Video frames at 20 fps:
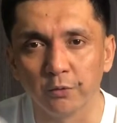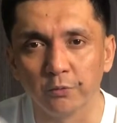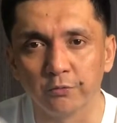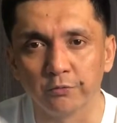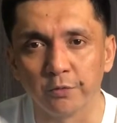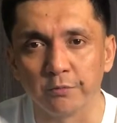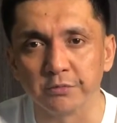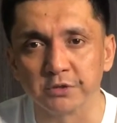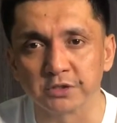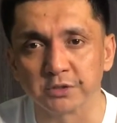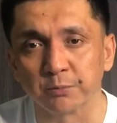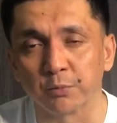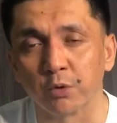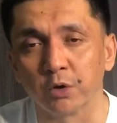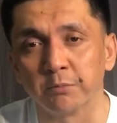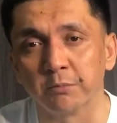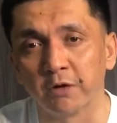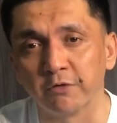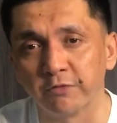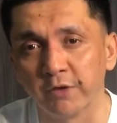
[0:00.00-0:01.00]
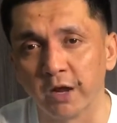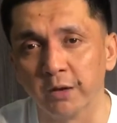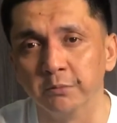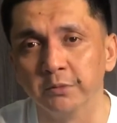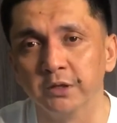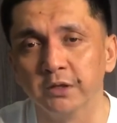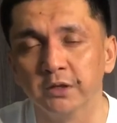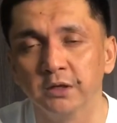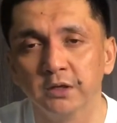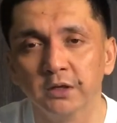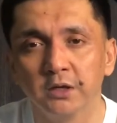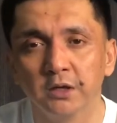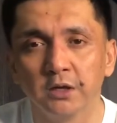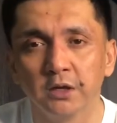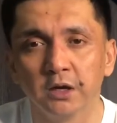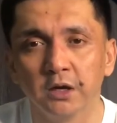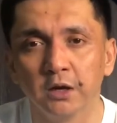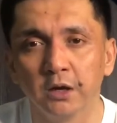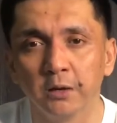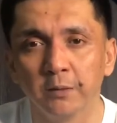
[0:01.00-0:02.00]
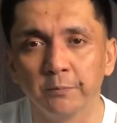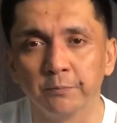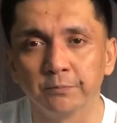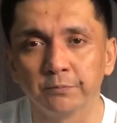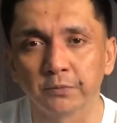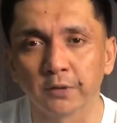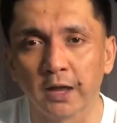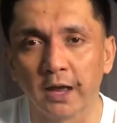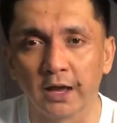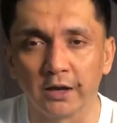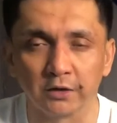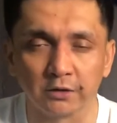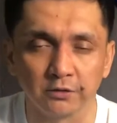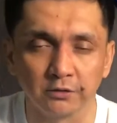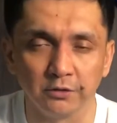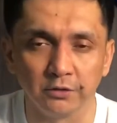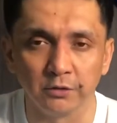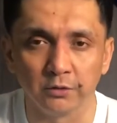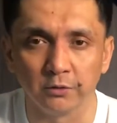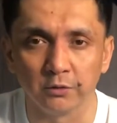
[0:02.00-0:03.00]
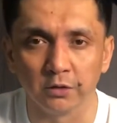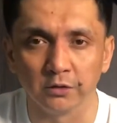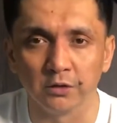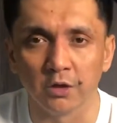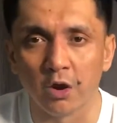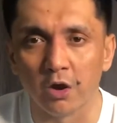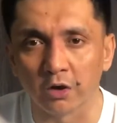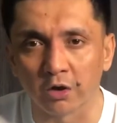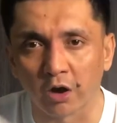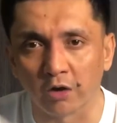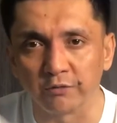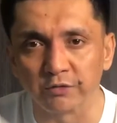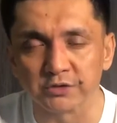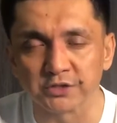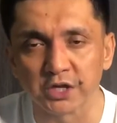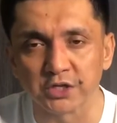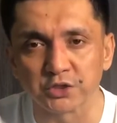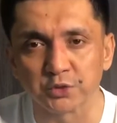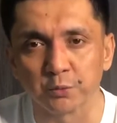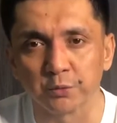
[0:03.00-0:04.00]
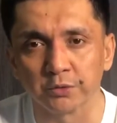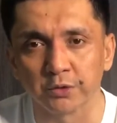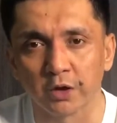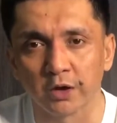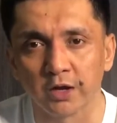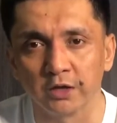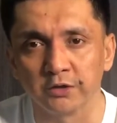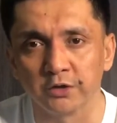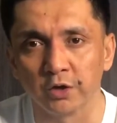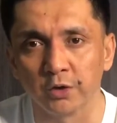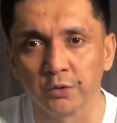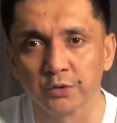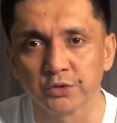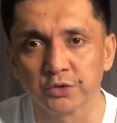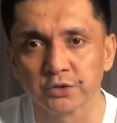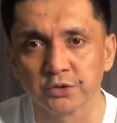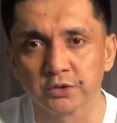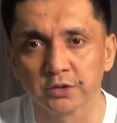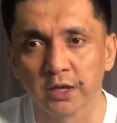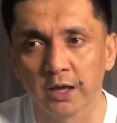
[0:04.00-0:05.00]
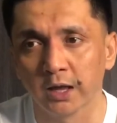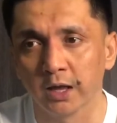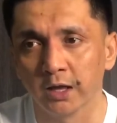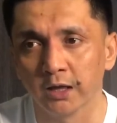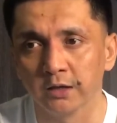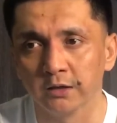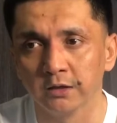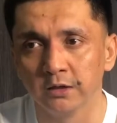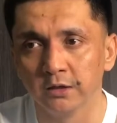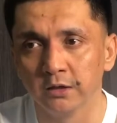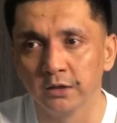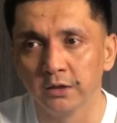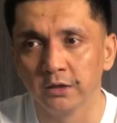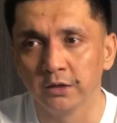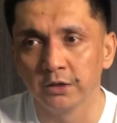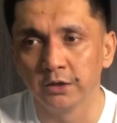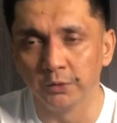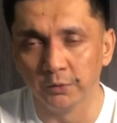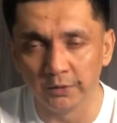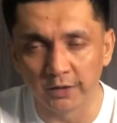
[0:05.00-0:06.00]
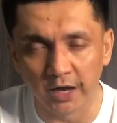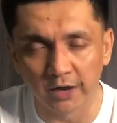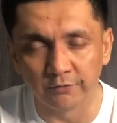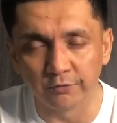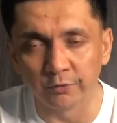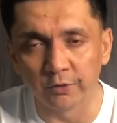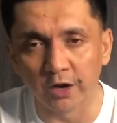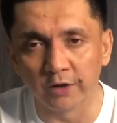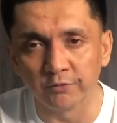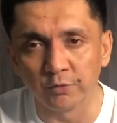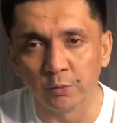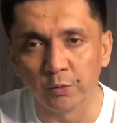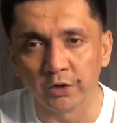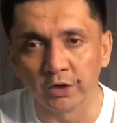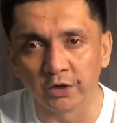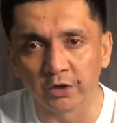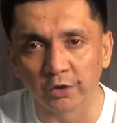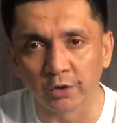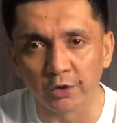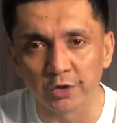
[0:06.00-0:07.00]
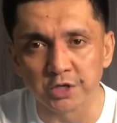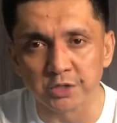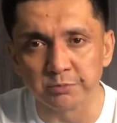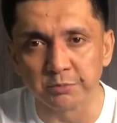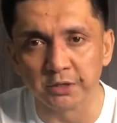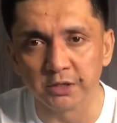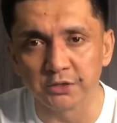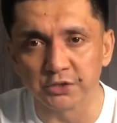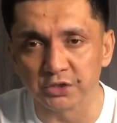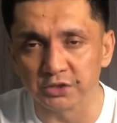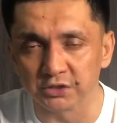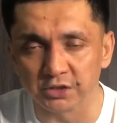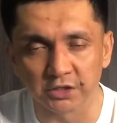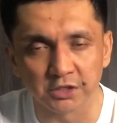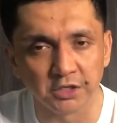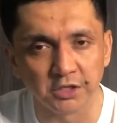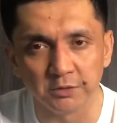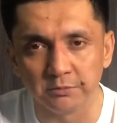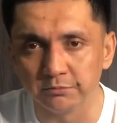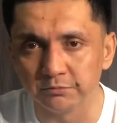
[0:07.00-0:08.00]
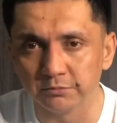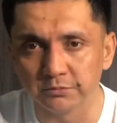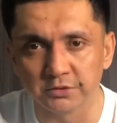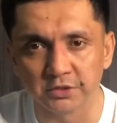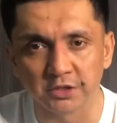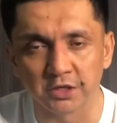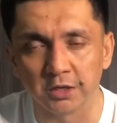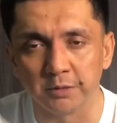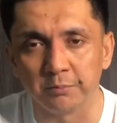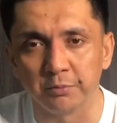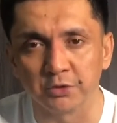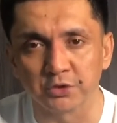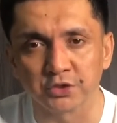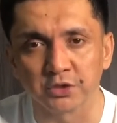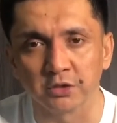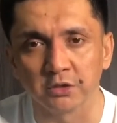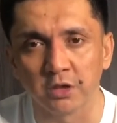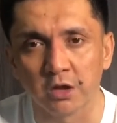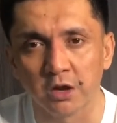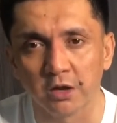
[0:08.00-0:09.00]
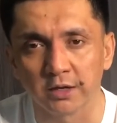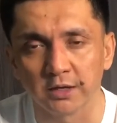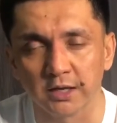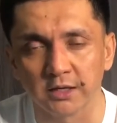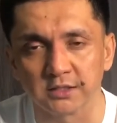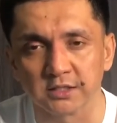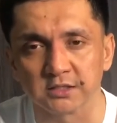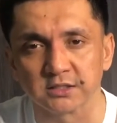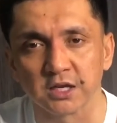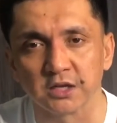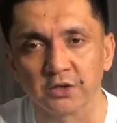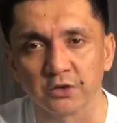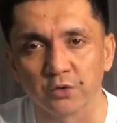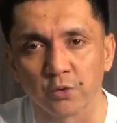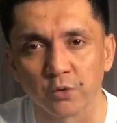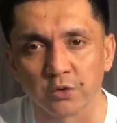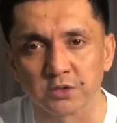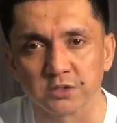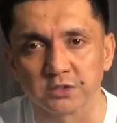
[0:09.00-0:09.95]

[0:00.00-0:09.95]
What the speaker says: from the support of my family, I had a long conversation with our head coach, and everyone encouraged me just to keep pushing along and to stay the course.